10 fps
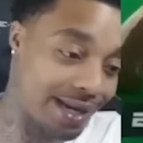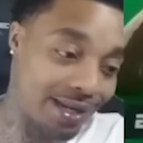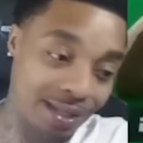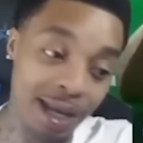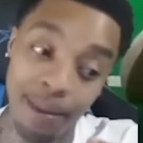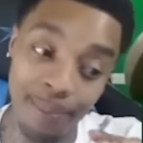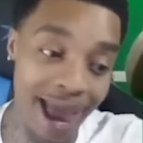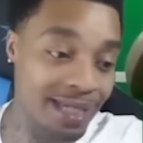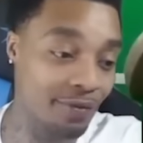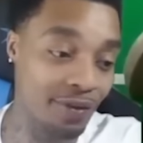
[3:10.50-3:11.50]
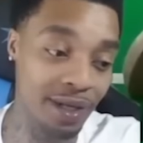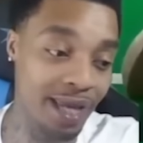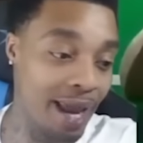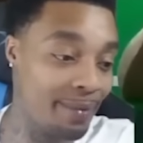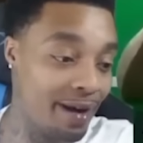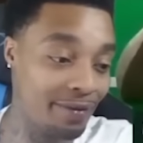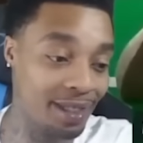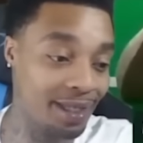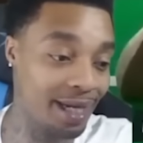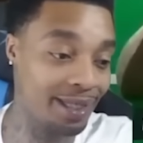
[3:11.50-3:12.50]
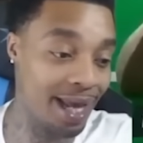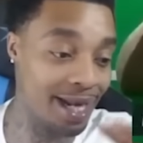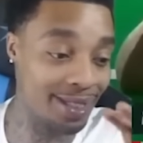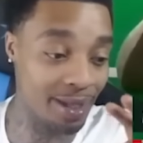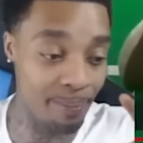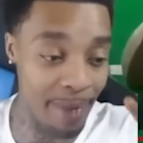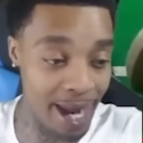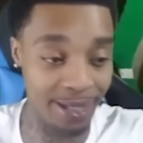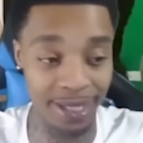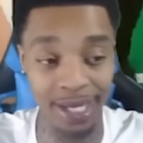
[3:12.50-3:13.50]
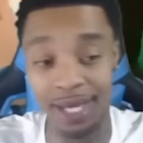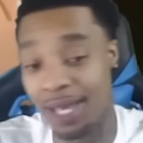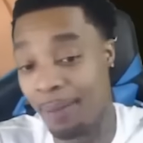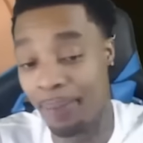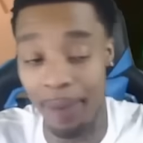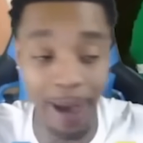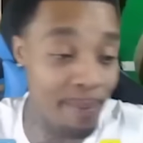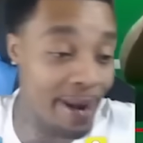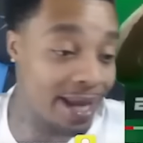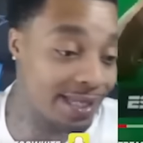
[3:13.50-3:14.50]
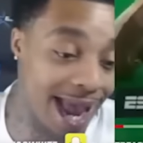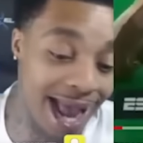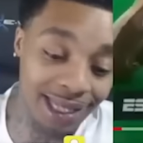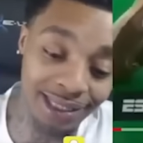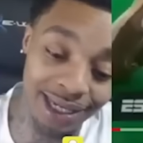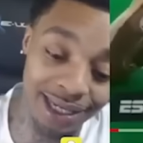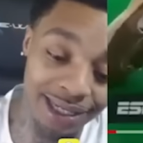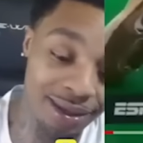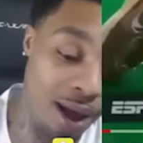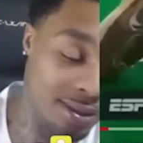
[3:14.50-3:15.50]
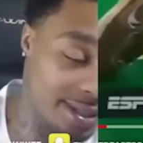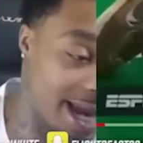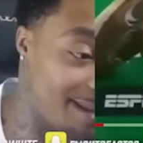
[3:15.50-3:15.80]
his passion for the game and everything like that. That's amazing. But my man's at the length he lost game